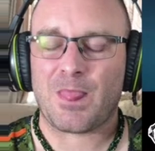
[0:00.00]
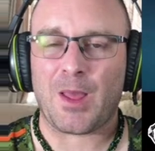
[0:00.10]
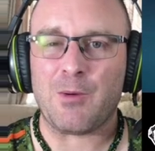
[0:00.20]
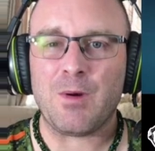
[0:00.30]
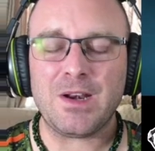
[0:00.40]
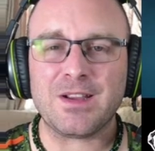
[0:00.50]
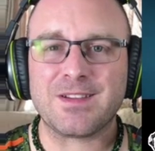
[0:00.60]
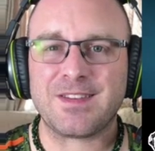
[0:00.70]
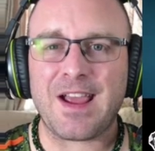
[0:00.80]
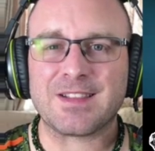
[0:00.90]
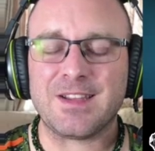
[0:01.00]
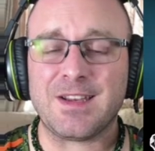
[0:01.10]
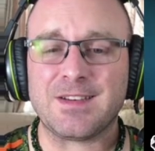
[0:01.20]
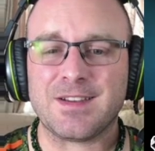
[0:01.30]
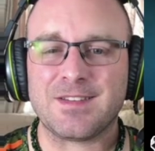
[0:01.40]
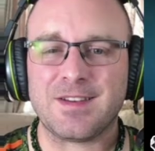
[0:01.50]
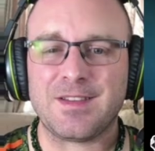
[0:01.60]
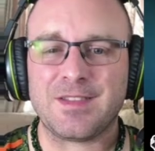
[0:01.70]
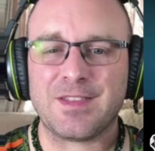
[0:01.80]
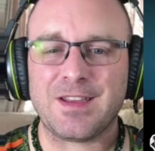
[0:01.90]
What exactly does
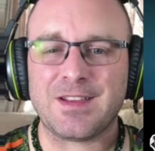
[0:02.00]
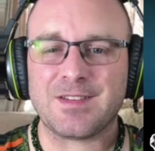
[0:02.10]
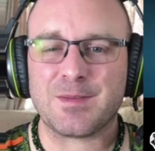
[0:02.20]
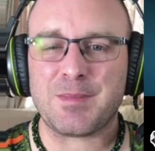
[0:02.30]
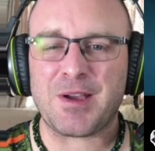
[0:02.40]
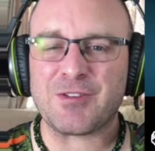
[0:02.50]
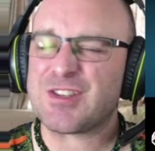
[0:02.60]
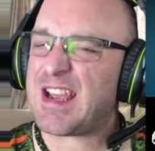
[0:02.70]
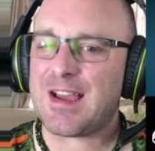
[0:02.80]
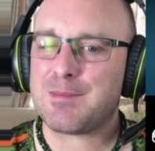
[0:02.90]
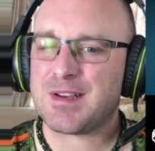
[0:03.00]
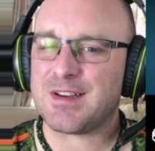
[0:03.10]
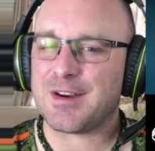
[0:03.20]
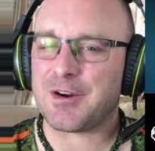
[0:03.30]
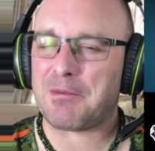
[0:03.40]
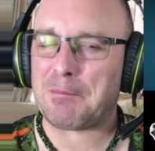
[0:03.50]
he think is about to happen here?